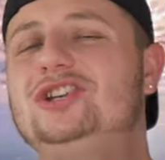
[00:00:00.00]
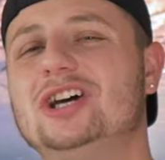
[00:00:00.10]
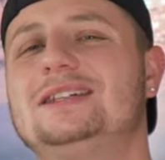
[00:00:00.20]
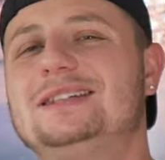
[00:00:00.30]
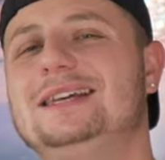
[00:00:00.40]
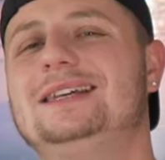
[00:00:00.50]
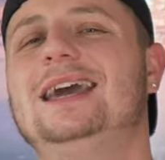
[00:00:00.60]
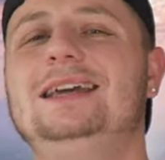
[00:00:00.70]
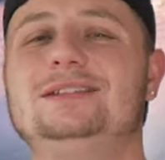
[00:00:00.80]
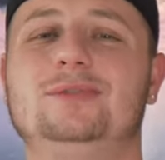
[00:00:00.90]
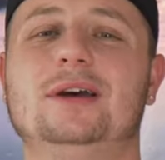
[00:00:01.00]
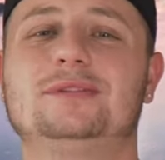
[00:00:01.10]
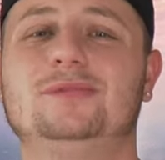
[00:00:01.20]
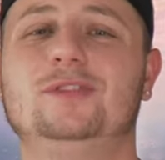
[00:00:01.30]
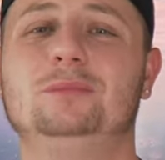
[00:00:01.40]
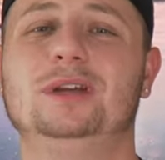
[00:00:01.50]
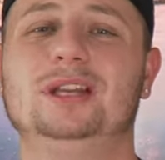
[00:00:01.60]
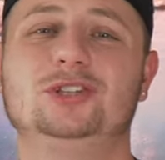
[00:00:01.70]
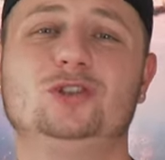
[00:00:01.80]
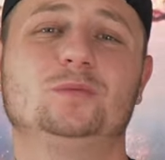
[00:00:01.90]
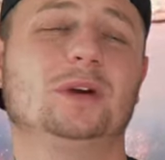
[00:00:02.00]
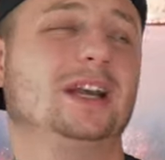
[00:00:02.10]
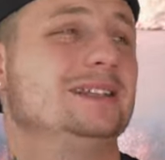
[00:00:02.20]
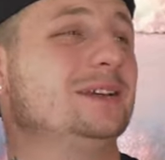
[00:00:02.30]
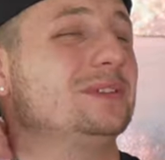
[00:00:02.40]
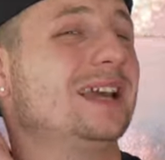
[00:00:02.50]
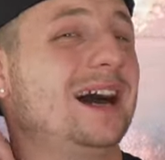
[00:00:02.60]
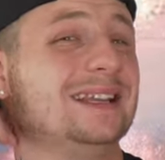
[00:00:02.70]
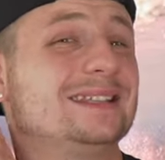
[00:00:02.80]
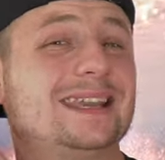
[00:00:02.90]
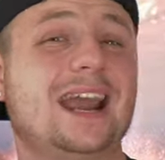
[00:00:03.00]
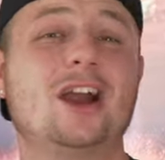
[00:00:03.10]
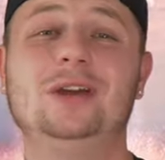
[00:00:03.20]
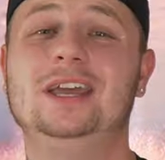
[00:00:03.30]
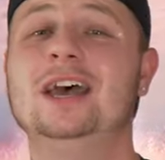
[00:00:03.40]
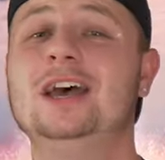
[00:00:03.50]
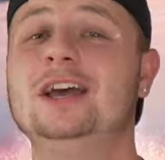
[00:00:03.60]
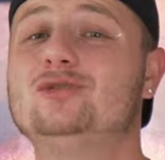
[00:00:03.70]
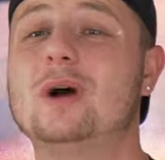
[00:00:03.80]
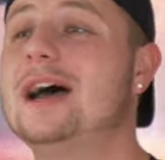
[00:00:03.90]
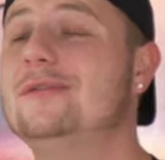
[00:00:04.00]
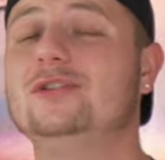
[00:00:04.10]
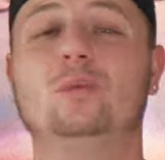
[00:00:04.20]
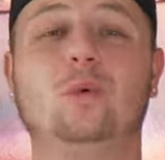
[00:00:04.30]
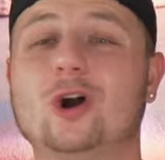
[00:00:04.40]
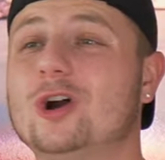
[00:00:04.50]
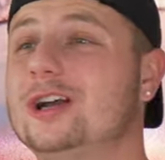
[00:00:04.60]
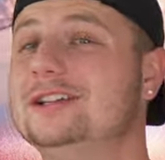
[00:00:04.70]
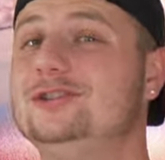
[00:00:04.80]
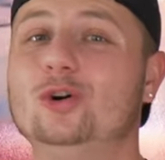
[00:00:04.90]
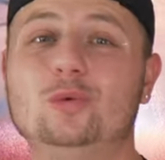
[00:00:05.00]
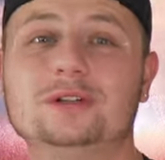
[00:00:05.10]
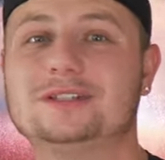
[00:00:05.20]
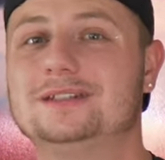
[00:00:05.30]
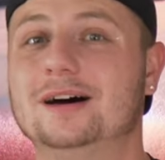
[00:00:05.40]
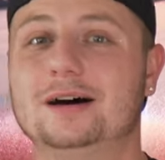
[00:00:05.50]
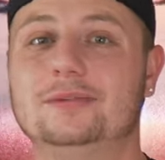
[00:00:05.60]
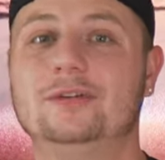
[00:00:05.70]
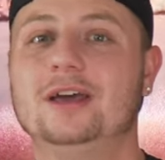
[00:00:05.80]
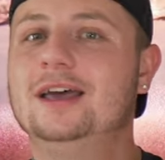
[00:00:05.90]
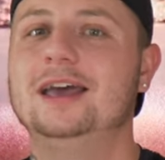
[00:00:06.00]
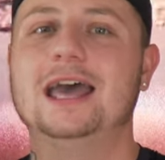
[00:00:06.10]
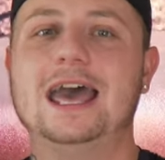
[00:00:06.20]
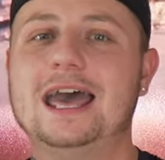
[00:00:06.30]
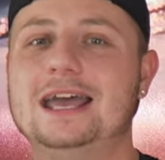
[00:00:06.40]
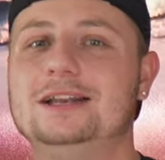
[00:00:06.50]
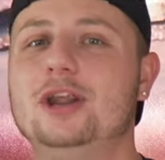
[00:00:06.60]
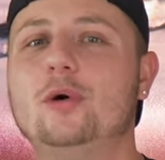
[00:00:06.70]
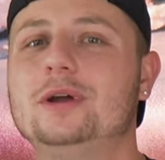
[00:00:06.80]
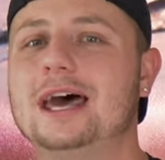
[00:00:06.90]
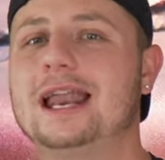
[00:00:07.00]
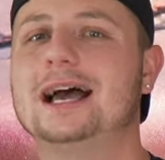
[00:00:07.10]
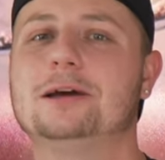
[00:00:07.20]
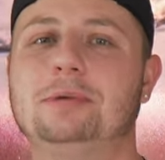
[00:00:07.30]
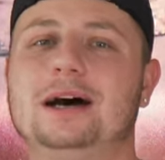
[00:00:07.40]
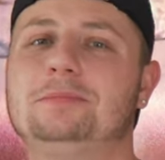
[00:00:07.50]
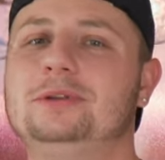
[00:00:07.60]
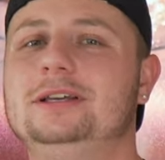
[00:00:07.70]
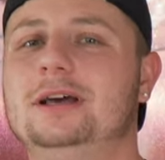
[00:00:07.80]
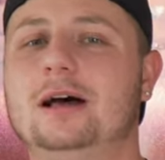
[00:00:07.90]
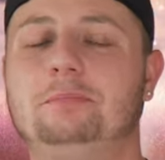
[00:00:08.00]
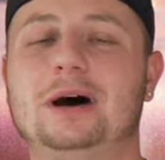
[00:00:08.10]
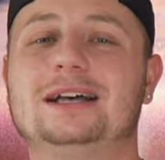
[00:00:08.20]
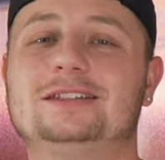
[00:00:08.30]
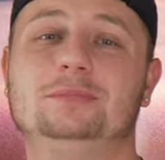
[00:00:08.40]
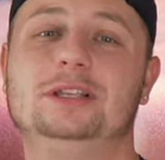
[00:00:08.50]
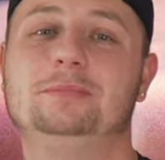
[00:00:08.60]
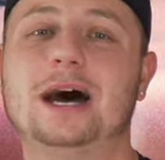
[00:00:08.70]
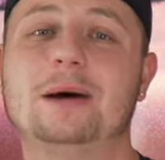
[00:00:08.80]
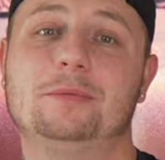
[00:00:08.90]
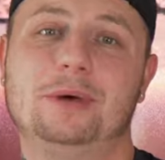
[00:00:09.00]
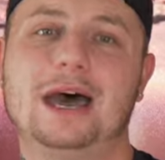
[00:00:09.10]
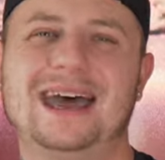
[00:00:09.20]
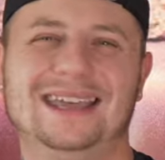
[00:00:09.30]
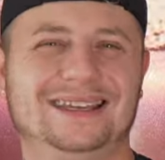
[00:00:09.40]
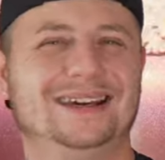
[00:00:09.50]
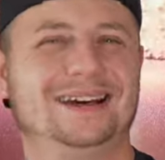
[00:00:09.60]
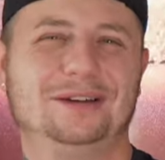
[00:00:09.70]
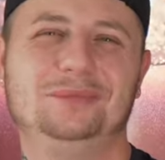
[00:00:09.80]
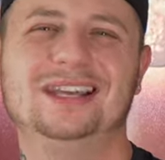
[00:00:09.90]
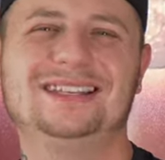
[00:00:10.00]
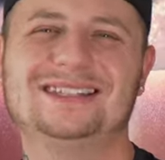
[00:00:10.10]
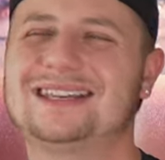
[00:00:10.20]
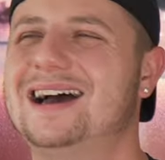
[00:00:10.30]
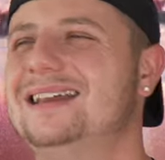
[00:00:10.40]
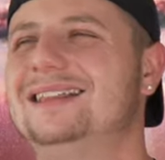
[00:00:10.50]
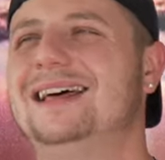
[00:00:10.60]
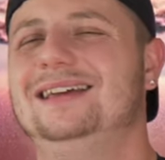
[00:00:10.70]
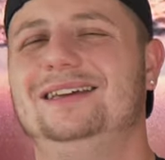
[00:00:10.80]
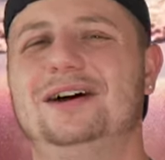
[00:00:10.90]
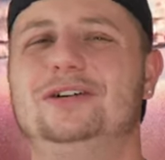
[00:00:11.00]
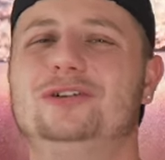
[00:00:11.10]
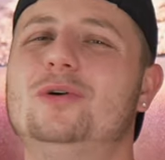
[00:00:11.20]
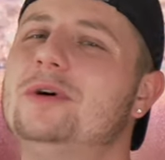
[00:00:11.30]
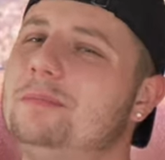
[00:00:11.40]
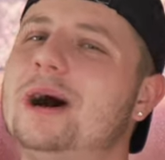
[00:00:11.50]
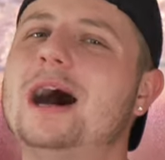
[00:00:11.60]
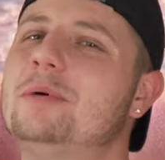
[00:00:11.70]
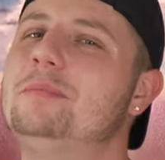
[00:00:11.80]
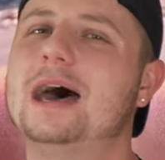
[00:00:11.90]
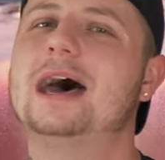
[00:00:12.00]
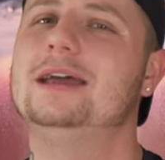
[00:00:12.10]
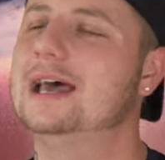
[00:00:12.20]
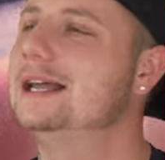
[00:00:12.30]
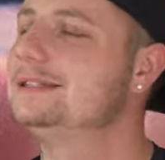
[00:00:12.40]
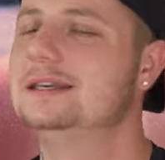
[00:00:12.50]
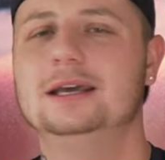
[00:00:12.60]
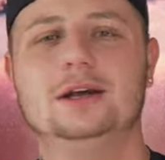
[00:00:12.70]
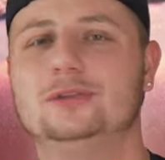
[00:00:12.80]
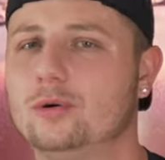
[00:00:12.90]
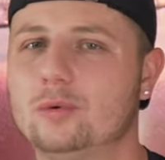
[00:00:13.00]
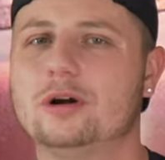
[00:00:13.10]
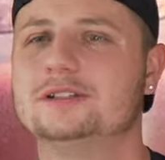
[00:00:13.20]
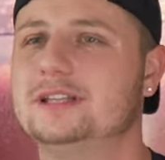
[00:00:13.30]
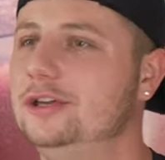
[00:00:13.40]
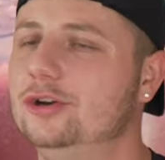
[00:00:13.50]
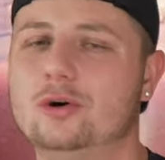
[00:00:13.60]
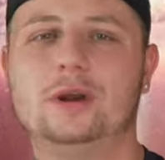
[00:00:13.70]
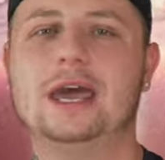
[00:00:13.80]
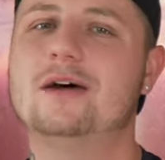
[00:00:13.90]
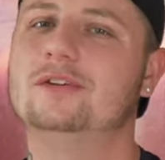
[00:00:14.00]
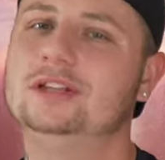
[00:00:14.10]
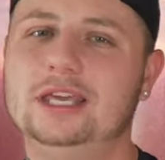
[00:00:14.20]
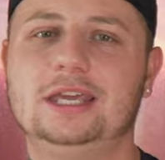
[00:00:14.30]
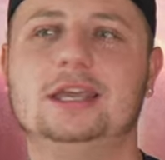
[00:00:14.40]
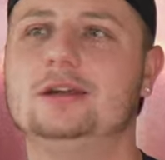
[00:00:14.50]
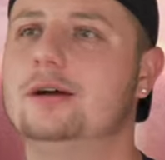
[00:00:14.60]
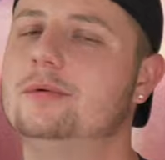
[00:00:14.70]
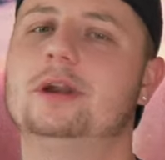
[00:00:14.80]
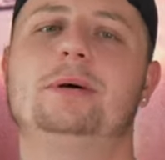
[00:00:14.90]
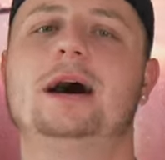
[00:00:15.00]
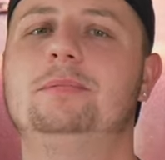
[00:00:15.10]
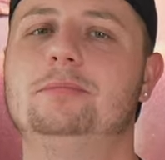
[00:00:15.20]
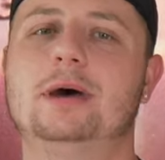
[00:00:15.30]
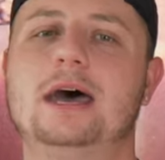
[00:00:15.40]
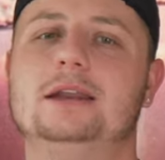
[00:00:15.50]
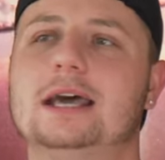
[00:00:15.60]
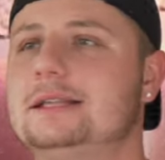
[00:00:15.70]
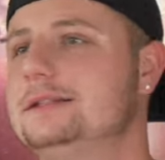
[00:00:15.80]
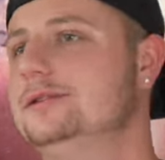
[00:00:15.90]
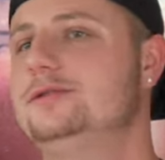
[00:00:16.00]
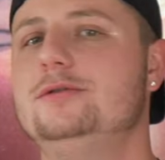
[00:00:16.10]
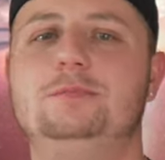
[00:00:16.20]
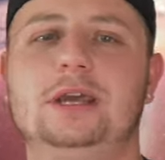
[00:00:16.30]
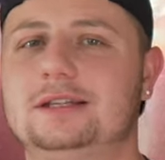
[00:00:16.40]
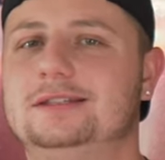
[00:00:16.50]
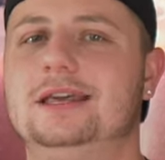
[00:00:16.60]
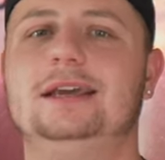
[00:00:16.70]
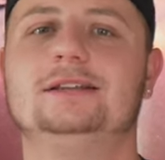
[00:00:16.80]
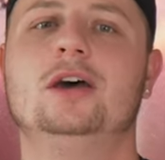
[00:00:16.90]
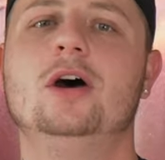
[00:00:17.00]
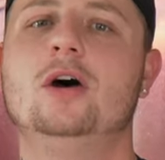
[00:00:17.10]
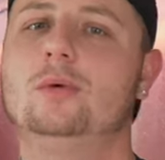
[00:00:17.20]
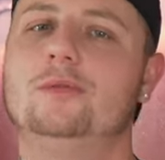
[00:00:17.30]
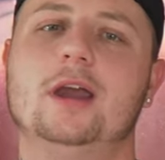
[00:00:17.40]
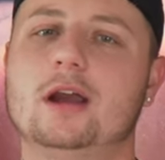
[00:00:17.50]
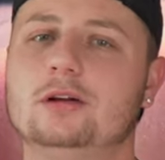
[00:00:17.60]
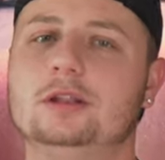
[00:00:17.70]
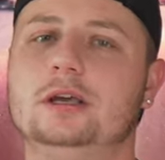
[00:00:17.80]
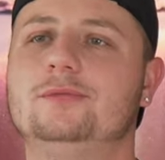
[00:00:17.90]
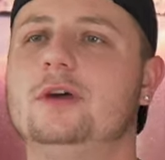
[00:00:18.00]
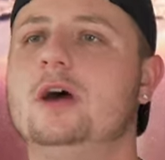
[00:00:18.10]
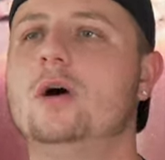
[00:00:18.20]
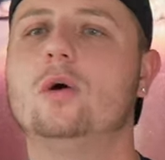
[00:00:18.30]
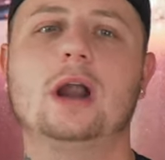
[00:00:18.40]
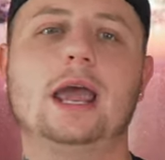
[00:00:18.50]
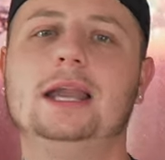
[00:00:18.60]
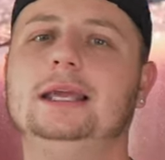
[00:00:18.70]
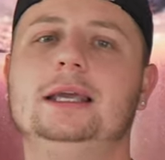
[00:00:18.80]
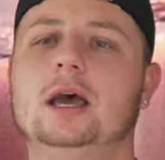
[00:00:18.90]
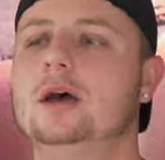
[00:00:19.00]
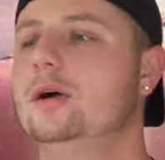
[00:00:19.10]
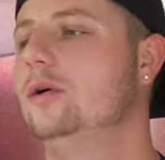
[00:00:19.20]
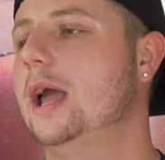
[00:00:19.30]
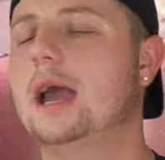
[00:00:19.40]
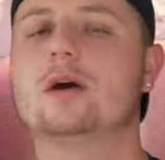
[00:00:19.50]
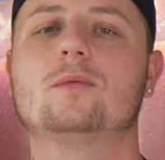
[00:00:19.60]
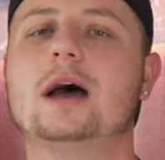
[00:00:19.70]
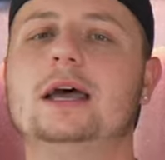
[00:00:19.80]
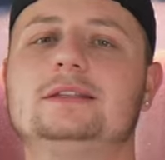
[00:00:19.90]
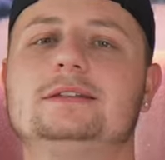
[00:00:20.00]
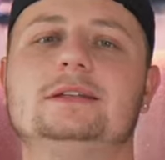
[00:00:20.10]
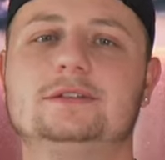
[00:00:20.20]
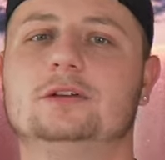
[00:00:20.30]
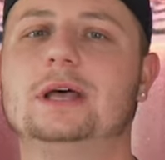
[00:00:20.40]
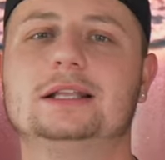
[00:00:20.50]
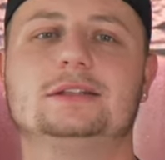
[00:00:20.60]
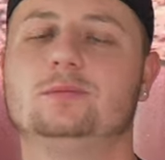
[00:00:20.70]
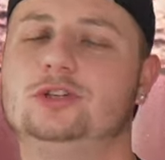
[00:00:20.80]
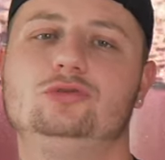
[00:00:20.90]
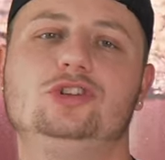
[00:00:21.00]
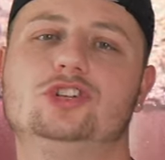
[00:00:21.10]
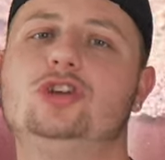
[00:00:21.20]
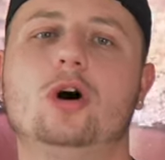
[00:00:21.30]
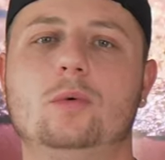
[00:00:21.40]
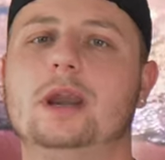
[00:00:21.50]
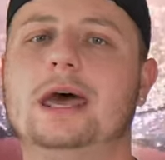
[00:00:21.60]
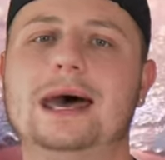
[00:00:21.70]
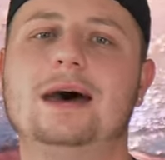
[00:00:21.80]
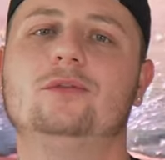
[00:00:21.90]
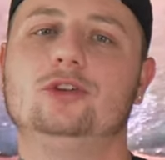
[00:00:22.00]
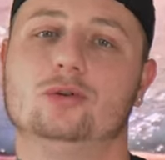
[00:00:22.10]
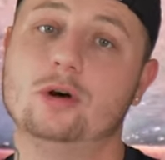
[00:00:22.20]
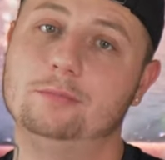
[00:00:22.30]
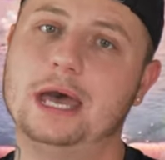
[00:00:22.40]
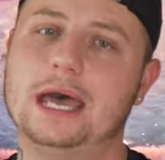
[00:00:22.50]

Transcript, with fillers: just in case if you have some fitment issues because it was kind of scary driving to work and doing stuff and knowing that I could possibly, uh, possibly pop a bag. You know what I mean? It's just kind of like, yo, you don't want to pop a bag. That's the worst thing. You don't want to have a leak and you don't want to pop a bag. That's the two biggest things with airlift or any air ride system. That's what you just don't want to have when you're on